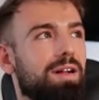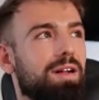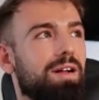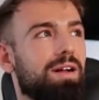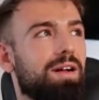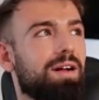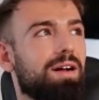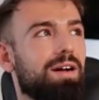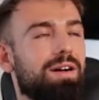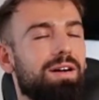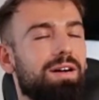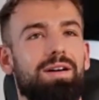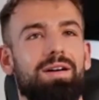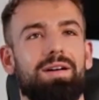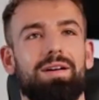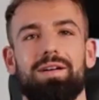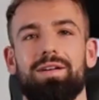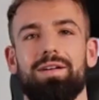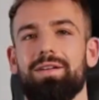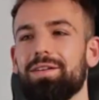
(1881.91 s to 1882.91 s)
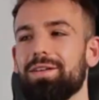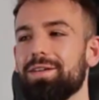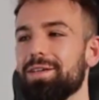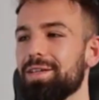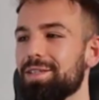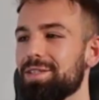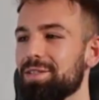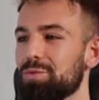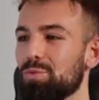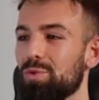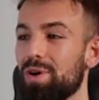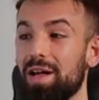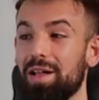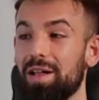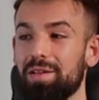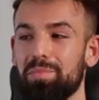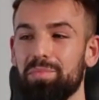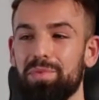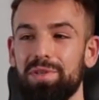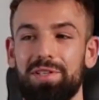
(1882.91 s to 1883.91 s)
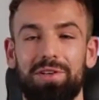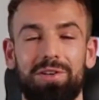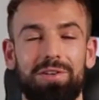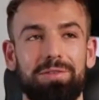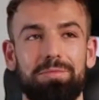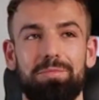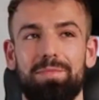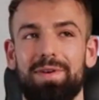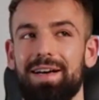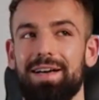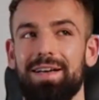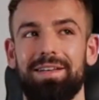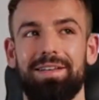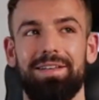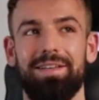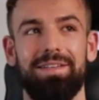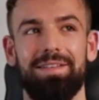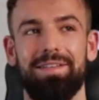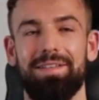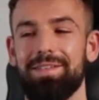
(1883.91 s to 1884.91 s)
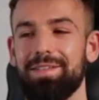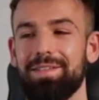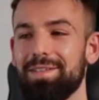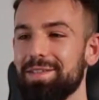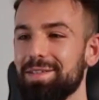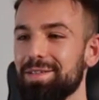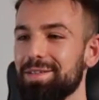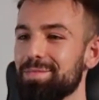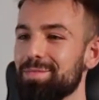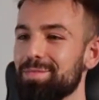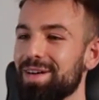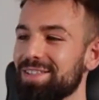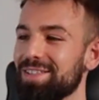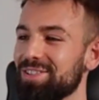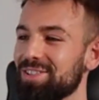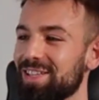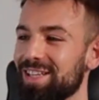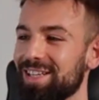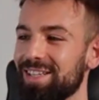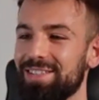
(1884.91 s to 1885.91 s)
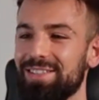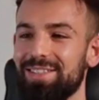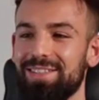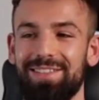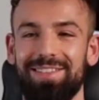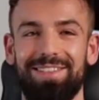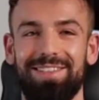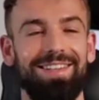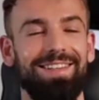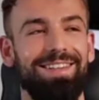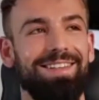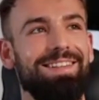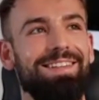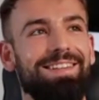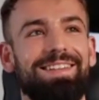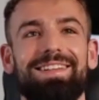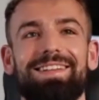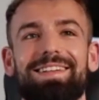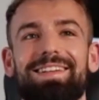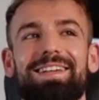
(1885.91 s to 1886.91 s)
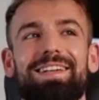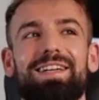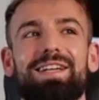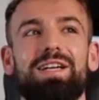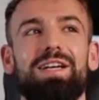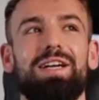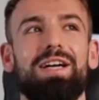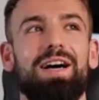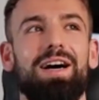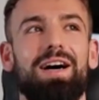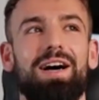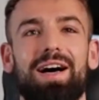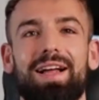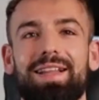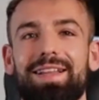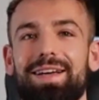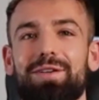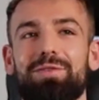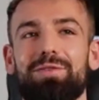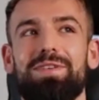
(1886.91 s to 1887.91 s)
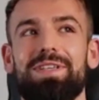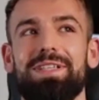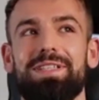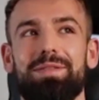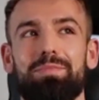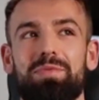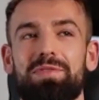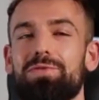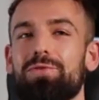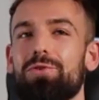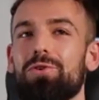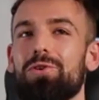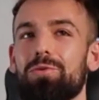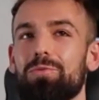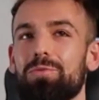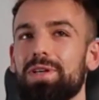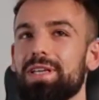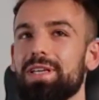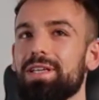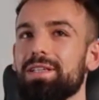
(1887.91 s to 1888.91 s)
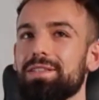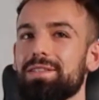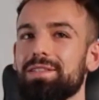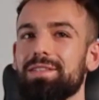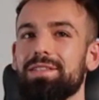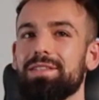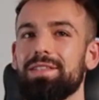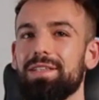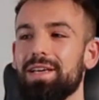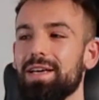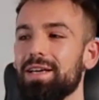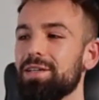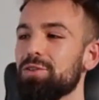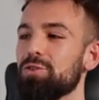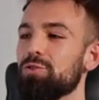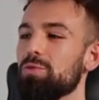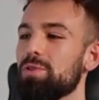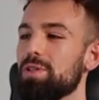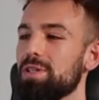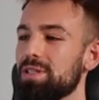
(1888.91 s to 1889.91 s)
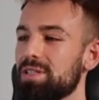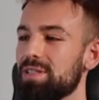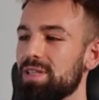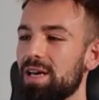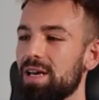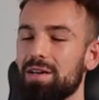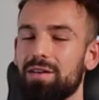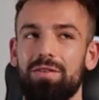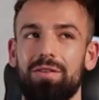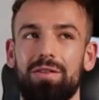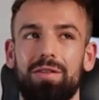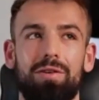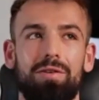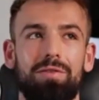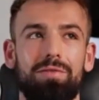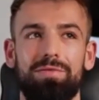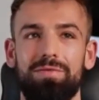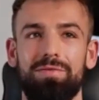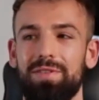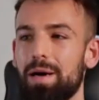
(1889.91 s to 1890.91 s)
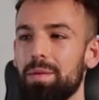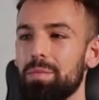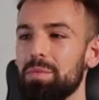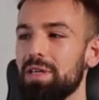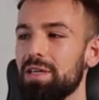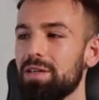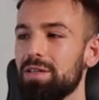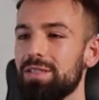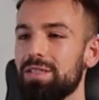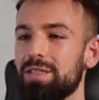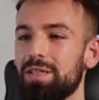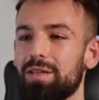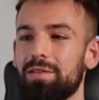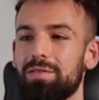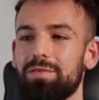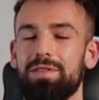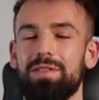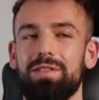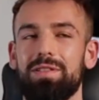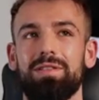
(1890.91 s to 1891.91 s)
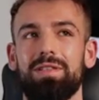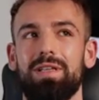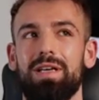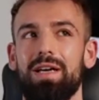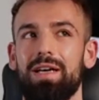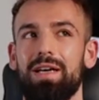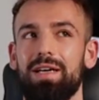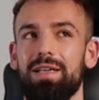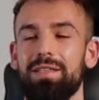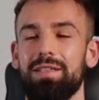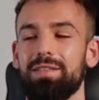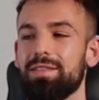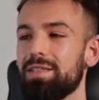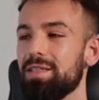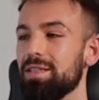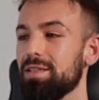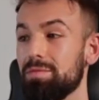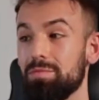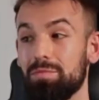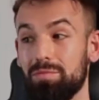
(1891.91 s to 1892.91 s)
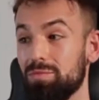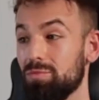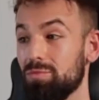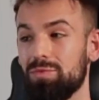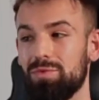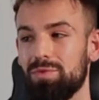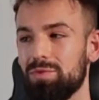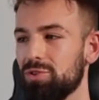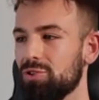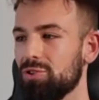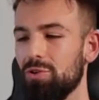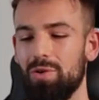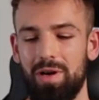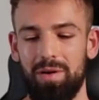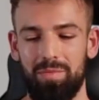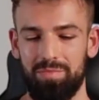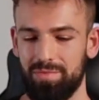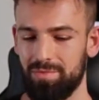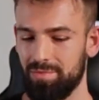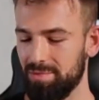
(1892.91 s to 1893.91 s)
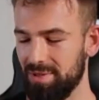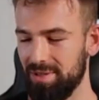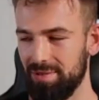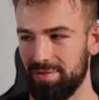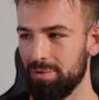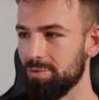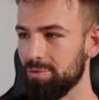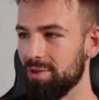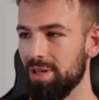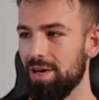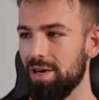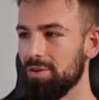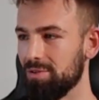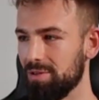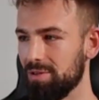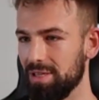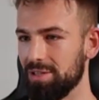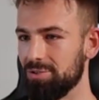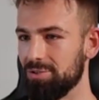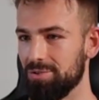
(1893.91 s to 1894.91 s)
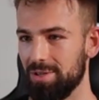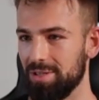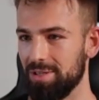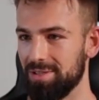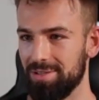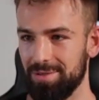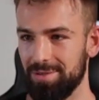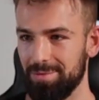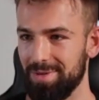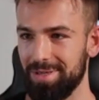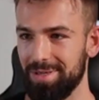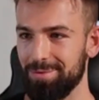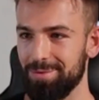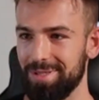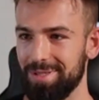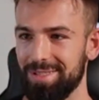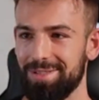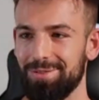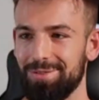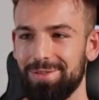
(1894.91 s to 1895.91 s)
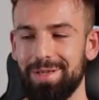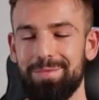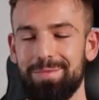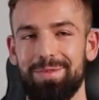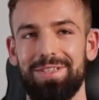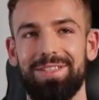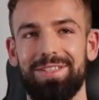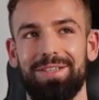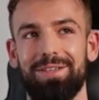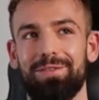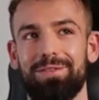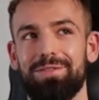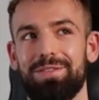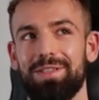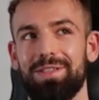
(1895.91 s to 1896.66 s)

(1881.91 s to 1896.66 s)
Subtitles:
Oh, it's wild beyond my imagination. A lot of us, before we get into this cycle of numbing ourselves, and it can show up even without like drugs. There are many ways to numb ourselves.